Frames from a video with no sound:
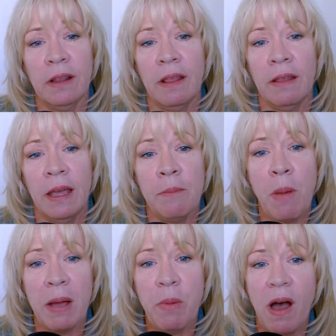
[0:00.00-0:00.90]
in my
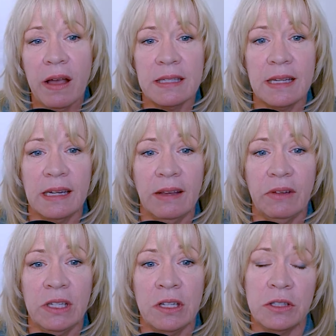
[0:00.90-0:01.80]
pocket instead of
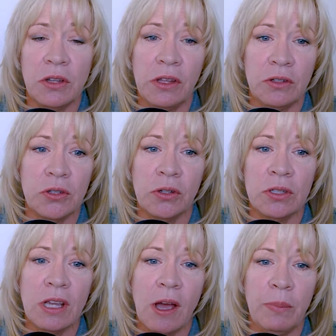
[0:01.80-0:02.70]
giving it to the
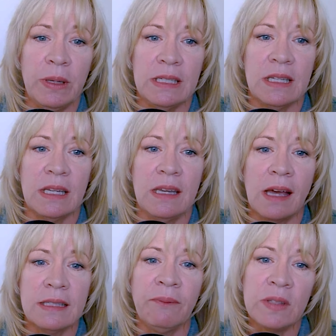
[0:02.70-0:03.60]
insurance company is
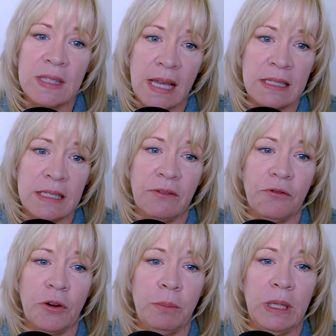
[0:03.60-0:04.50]
enough incentive
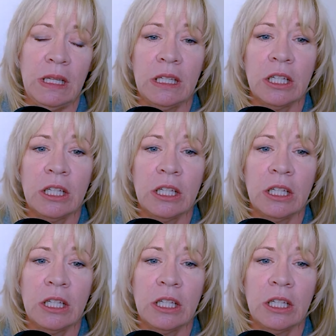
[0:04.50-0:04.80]
for me.